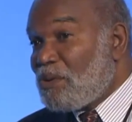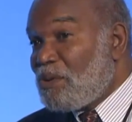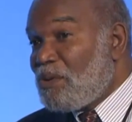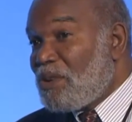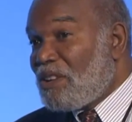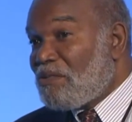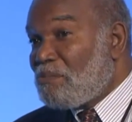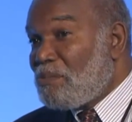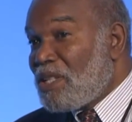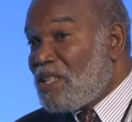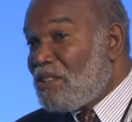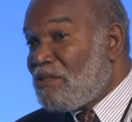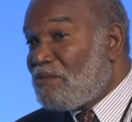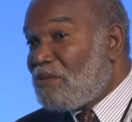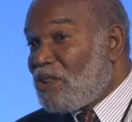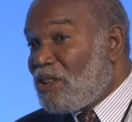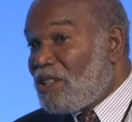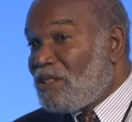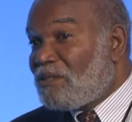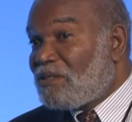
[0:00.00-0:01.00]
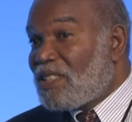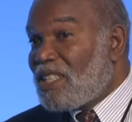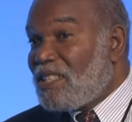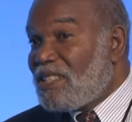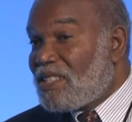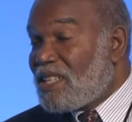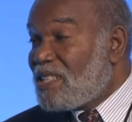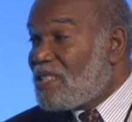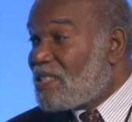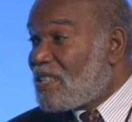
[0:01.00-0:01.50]
who have been involved
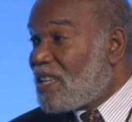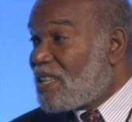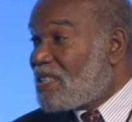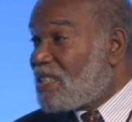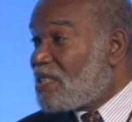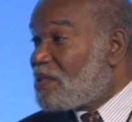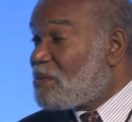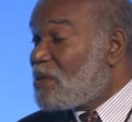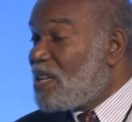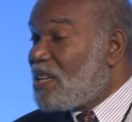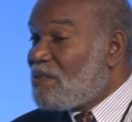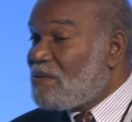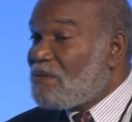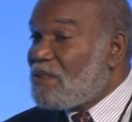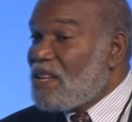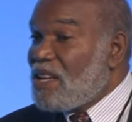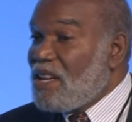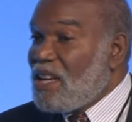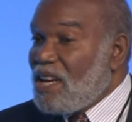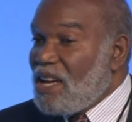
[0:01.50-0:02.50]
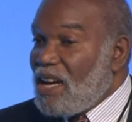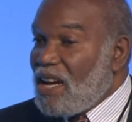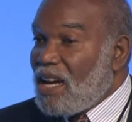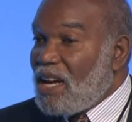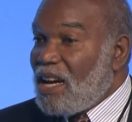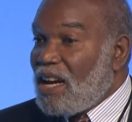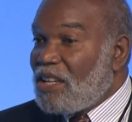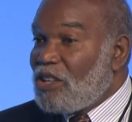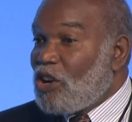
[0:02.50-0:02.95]
in things like this. We have mm-hmm.